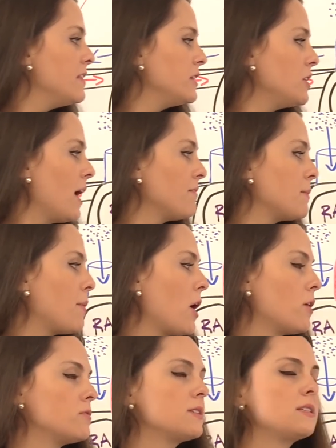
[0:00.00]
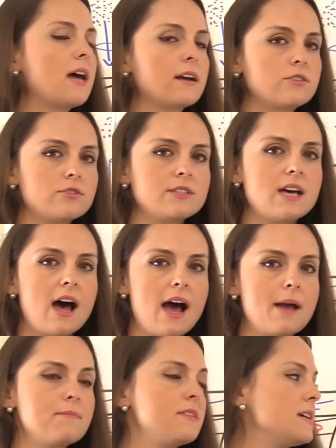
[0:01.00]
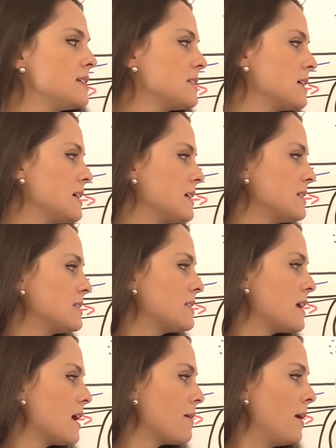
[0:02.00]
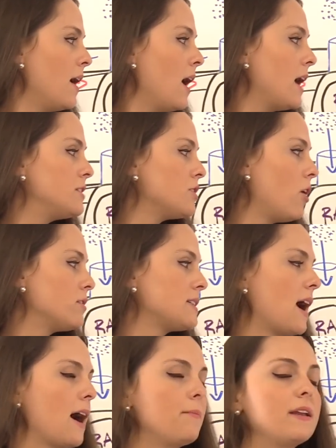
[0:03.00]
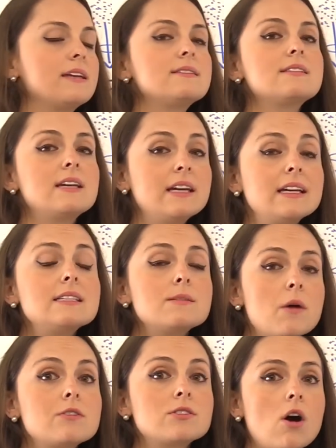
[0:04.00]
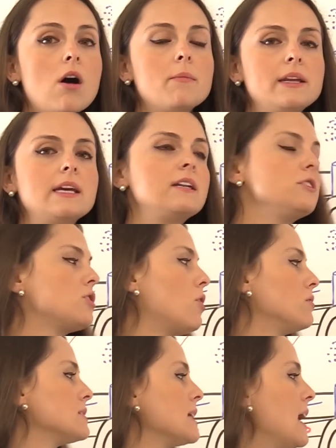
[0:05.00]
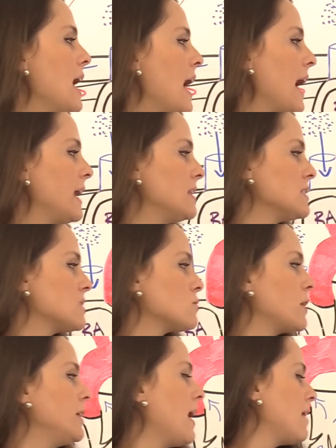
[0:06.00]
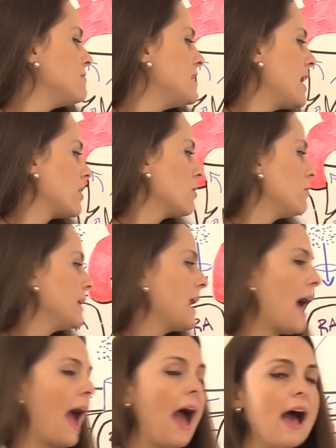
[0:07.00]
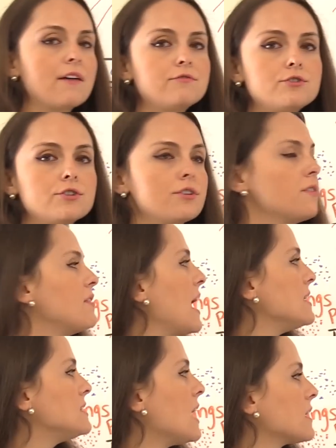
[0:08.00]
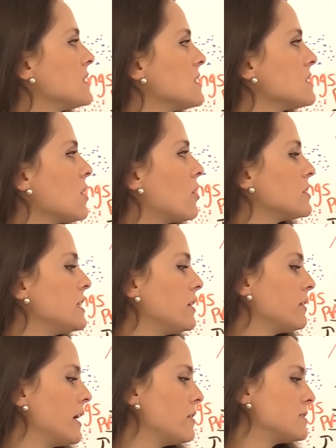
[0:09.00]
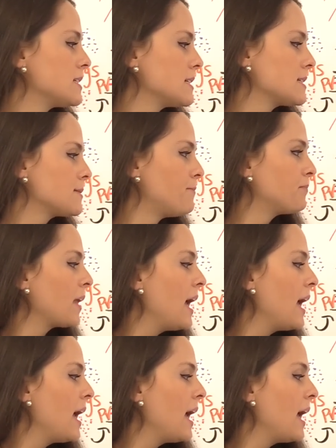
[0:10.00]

Then you have the postductal type. This is the adult type, and it's hence most common in adults. And this is where you have narrowing after that ductus arteriosus.